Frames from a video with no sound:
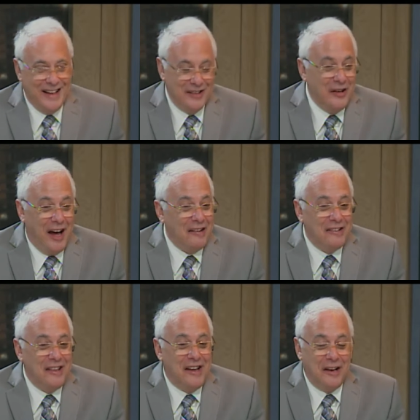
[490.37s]
no, I don't
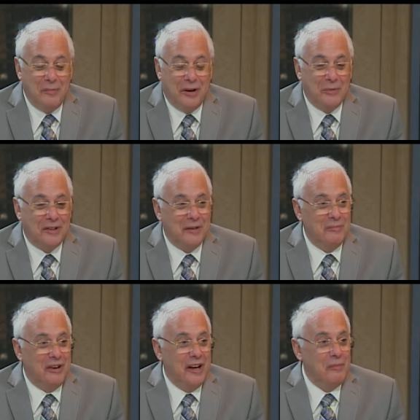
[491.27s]
think anybody would complain.